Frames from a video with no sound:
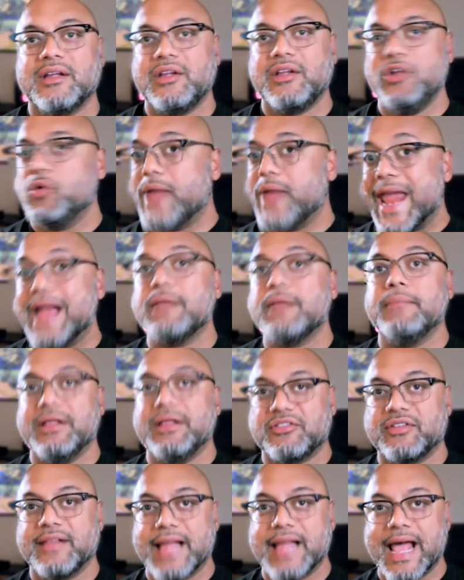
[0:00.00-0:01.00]
you can
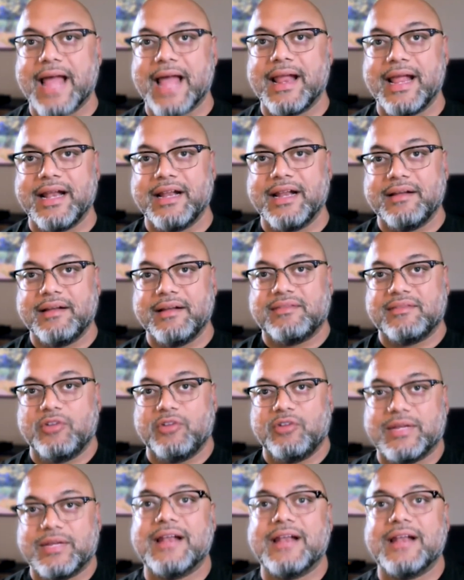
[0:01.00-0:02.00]
miss in that, and
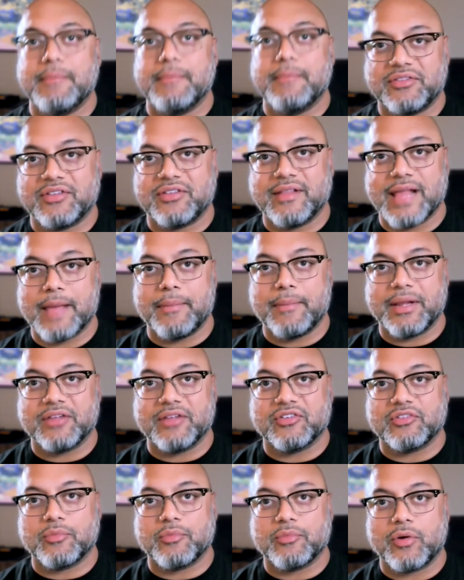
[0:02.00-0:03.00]
you tend to miss in that
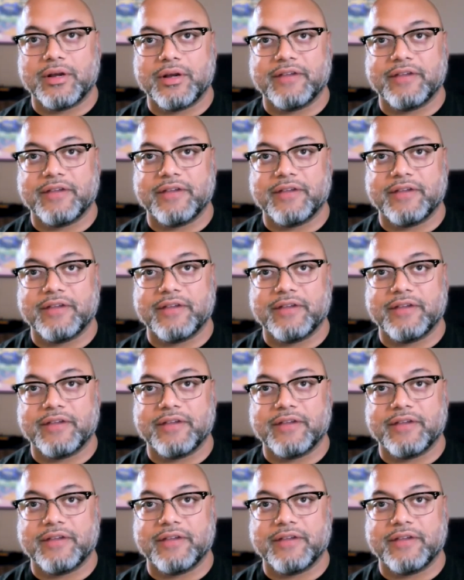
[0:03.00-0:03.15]
because it's more